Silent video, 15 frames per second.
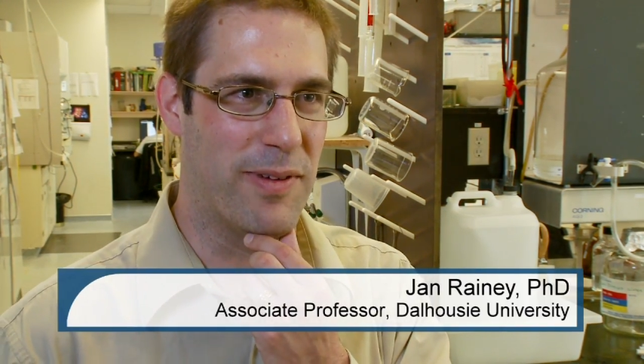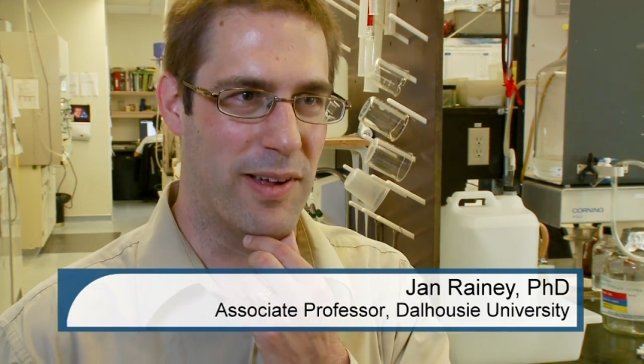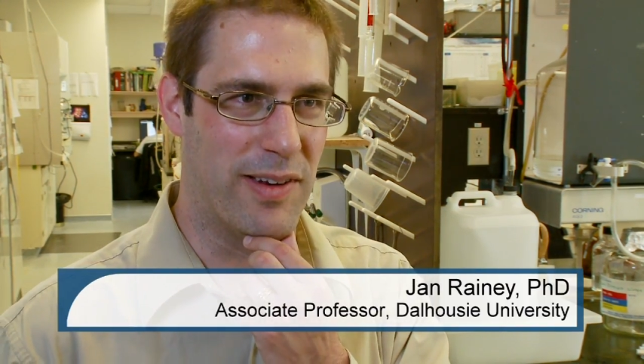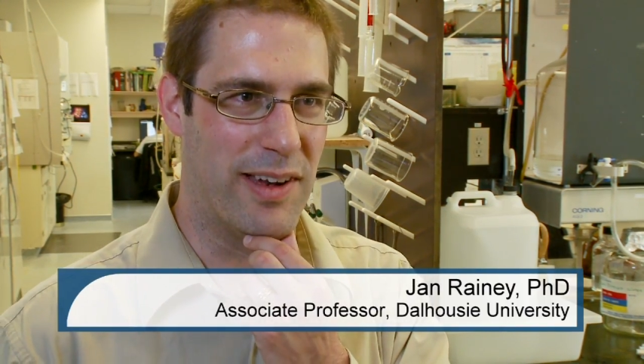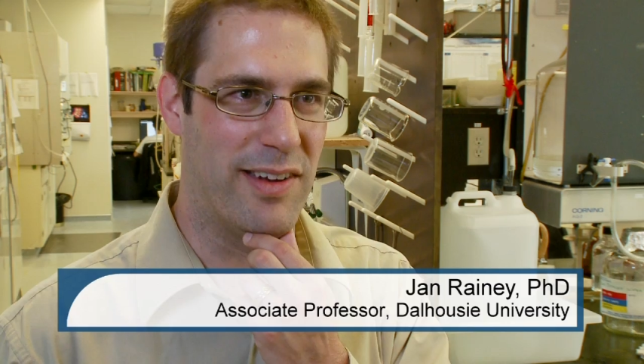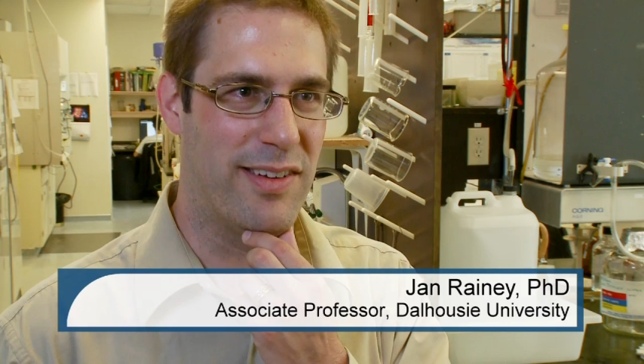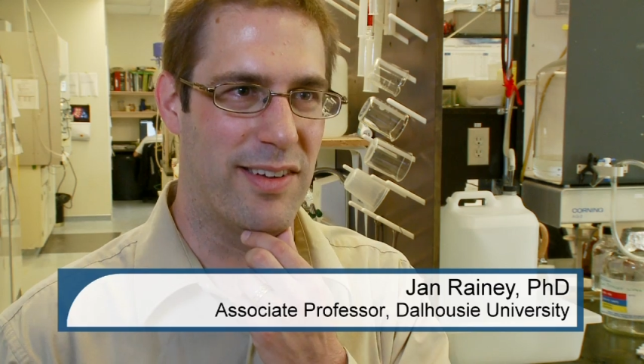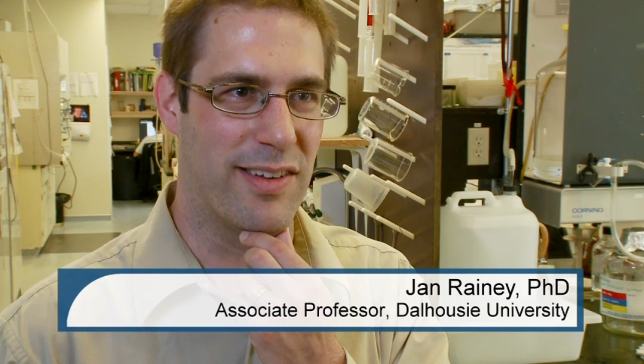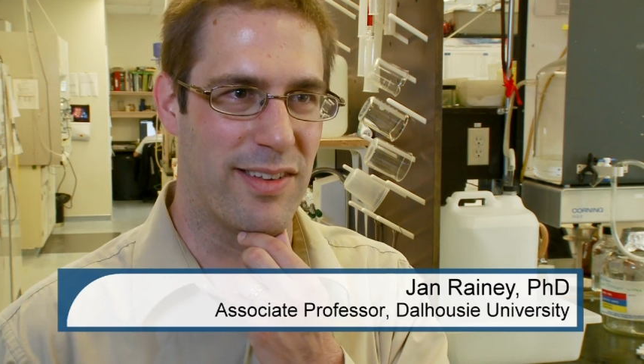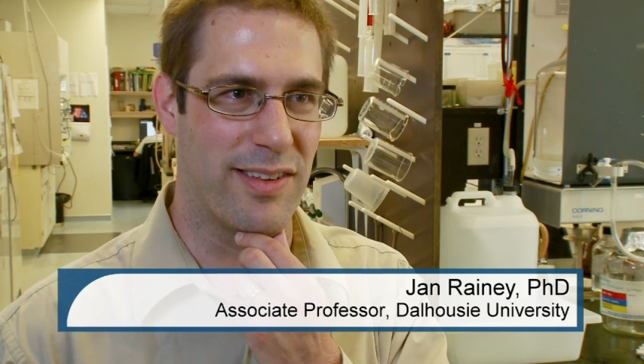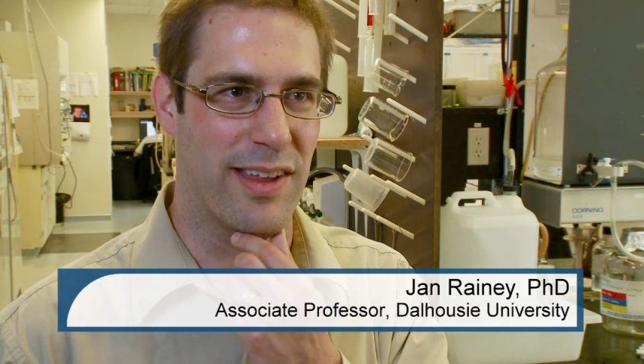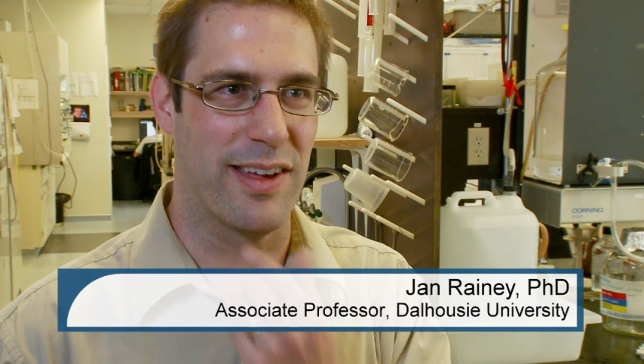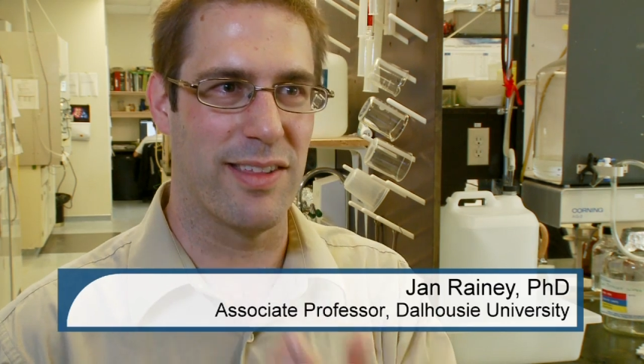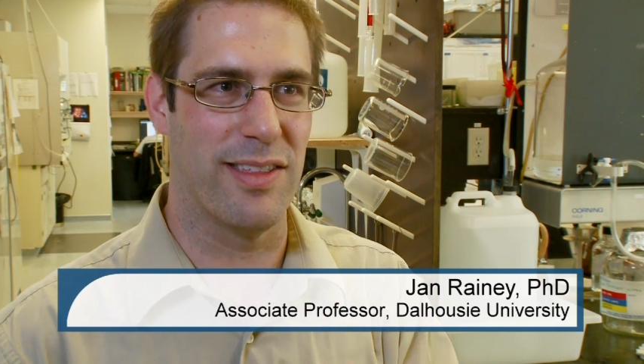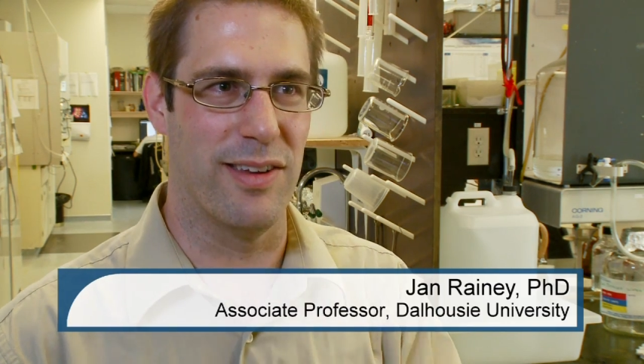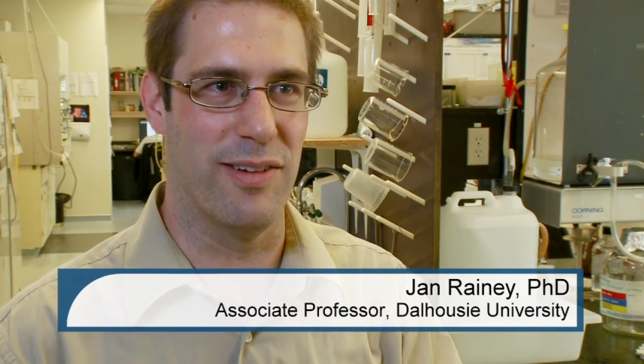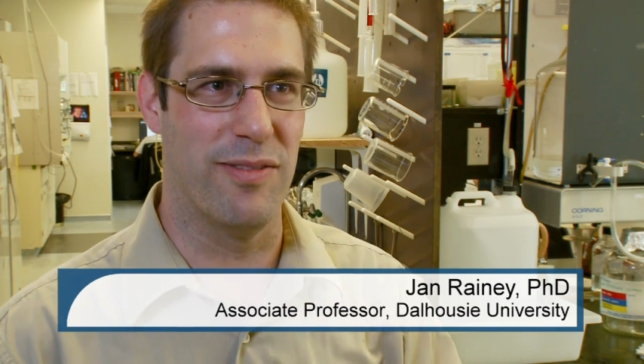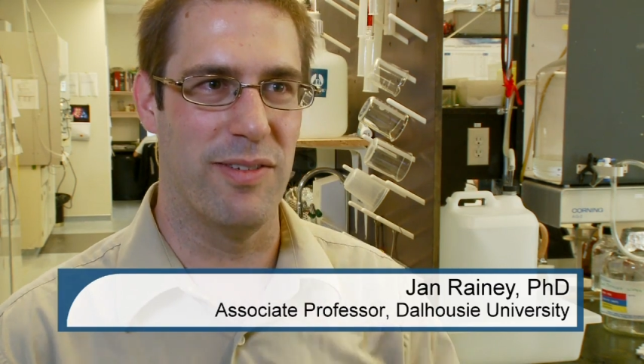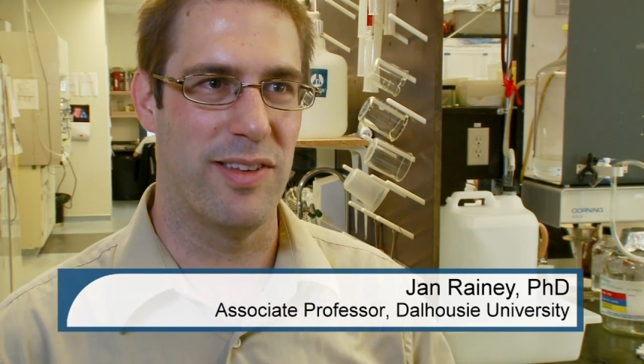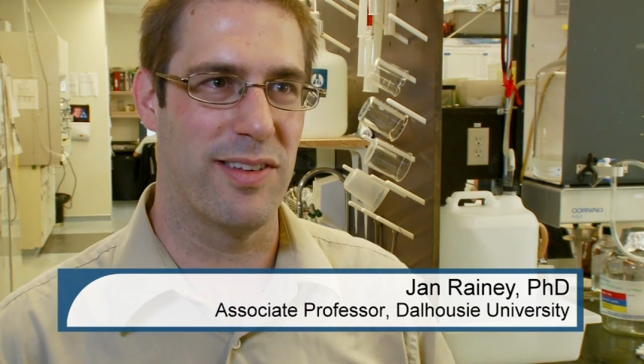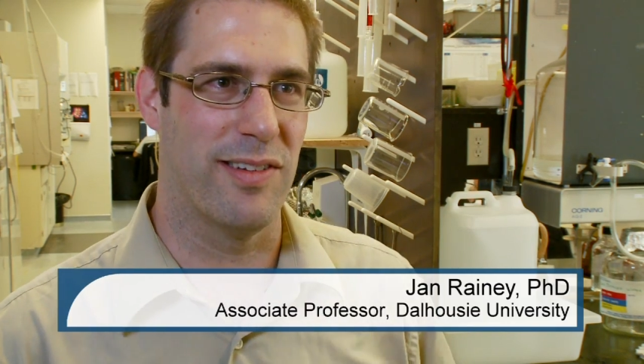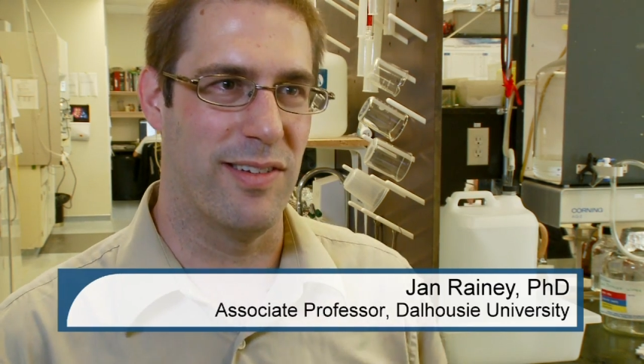foundations like the
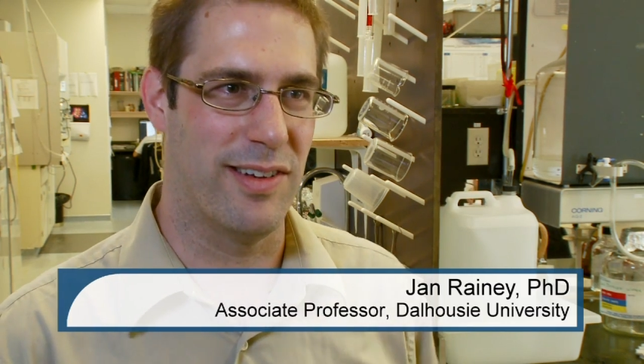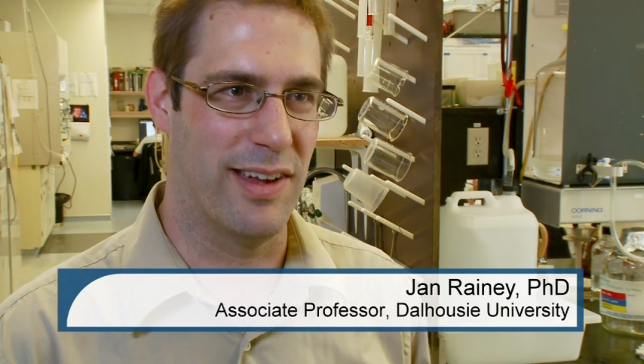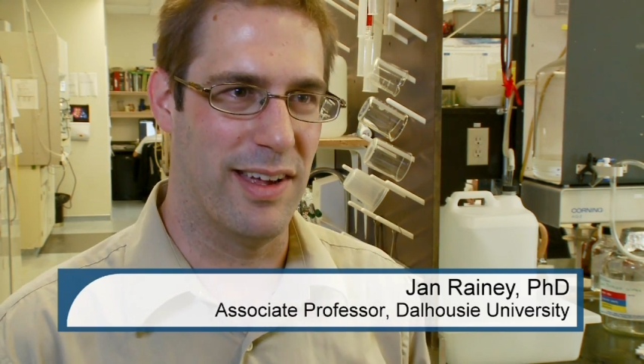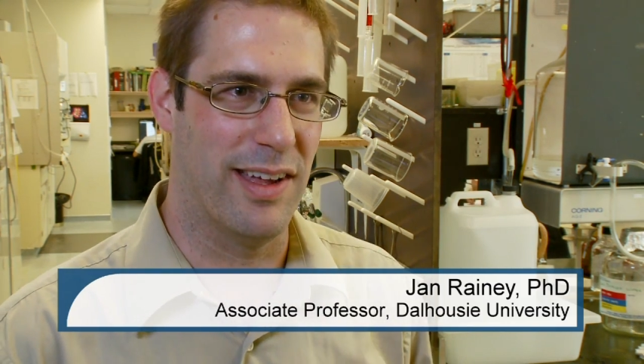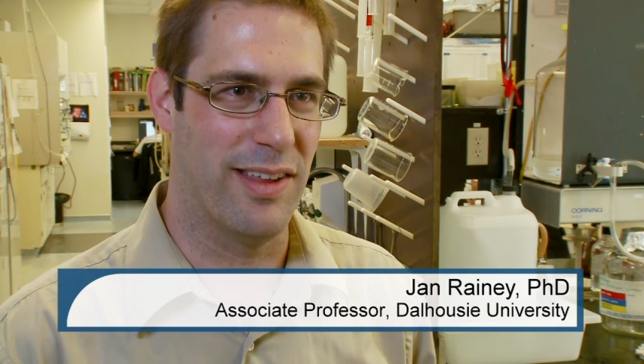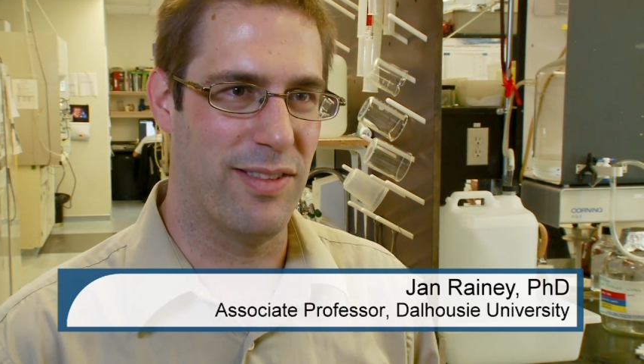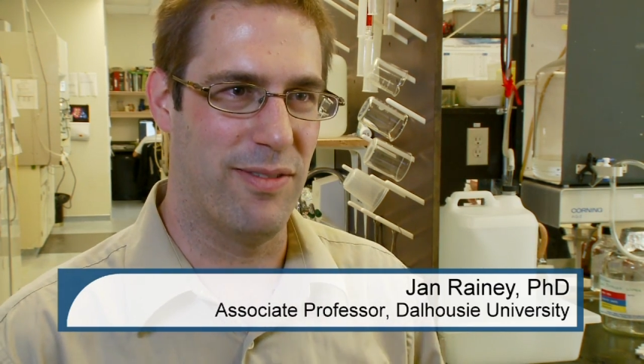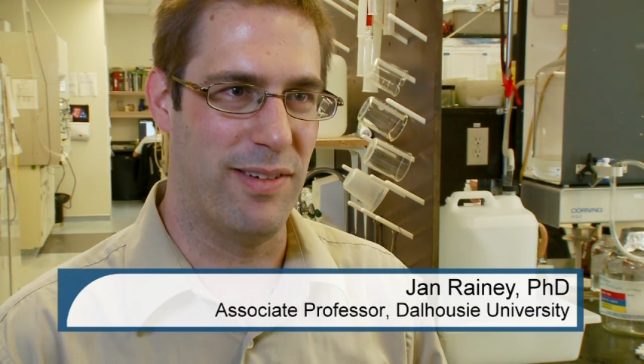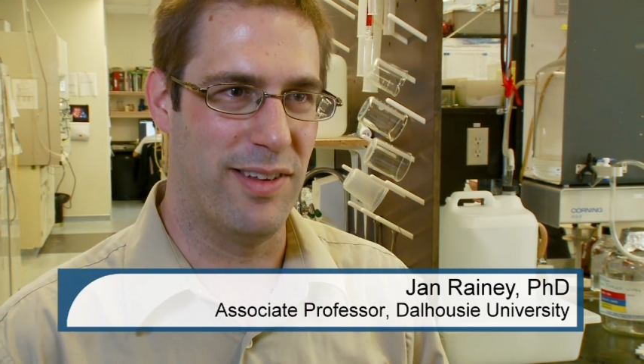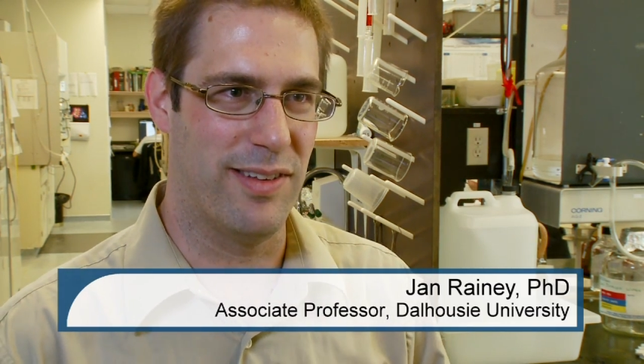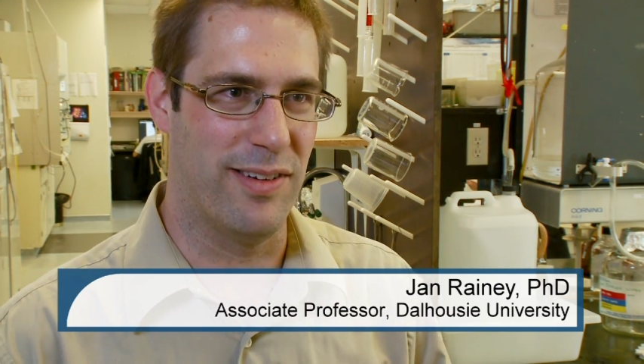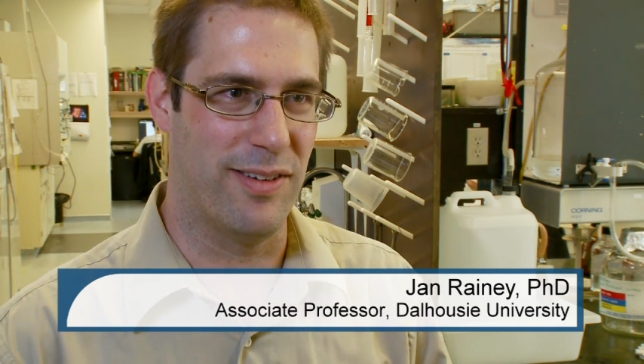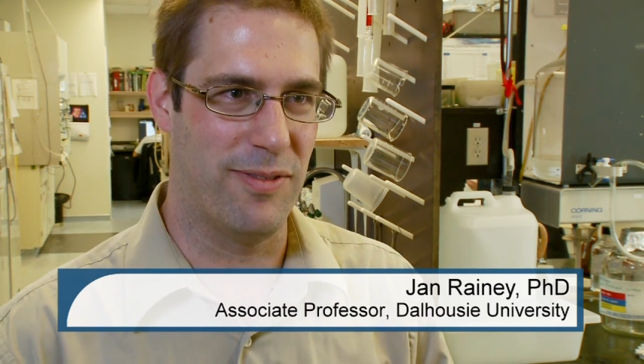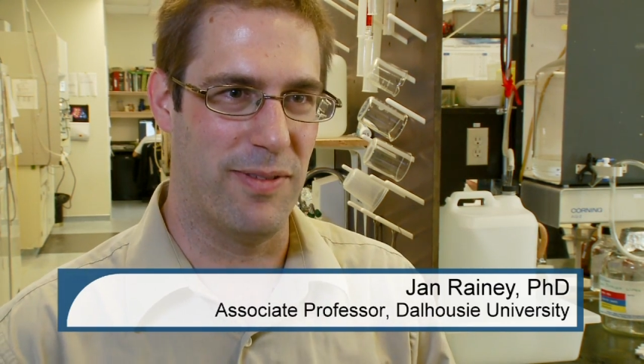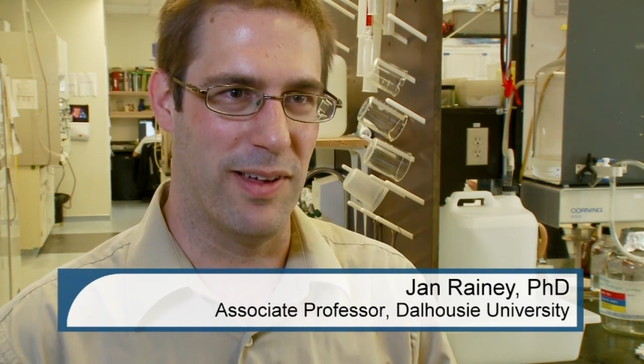Nova Scotia Health Research